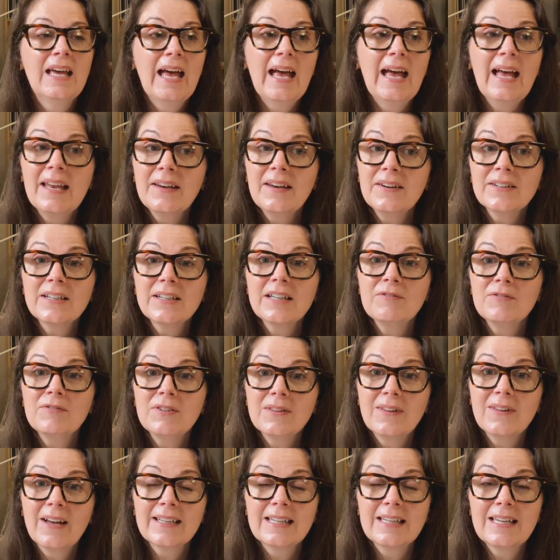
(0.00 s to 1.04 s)
and if
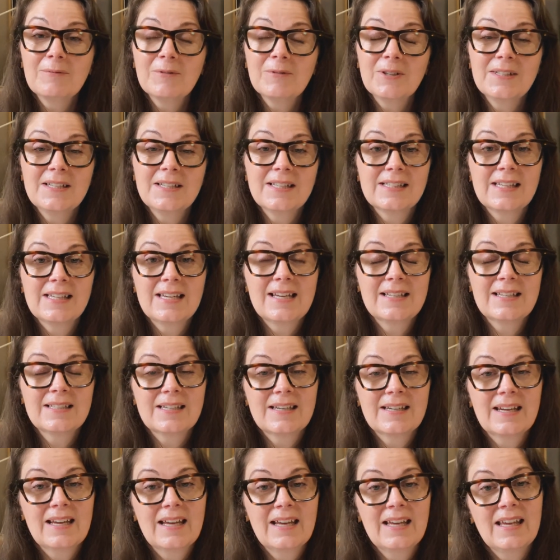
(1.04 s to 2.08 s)
you're liking what you're seeing
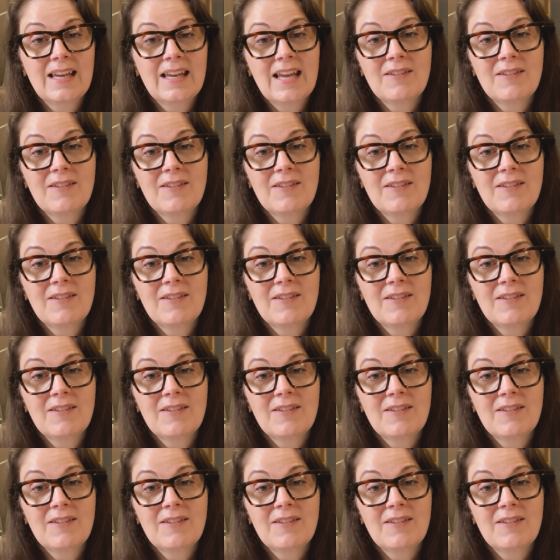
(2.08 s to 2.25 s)
today,